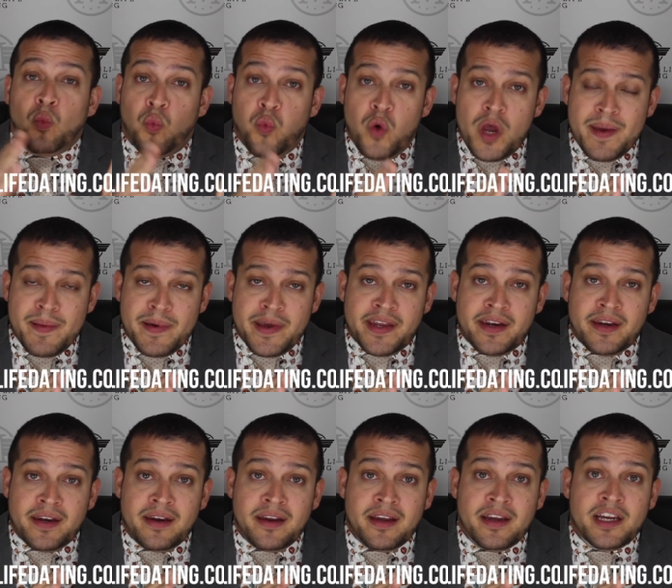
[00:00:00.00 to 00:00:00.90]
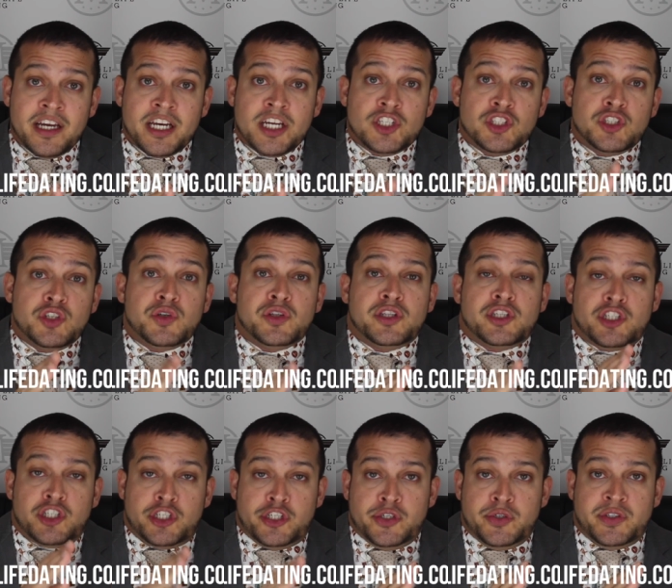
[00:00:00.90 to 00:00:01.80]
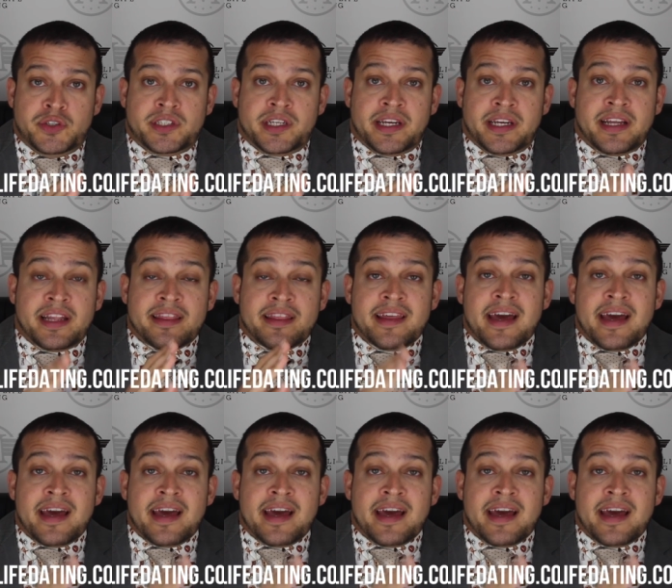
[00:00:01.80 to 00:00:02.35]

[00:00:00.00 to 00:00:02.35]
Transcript: Women do the choosing.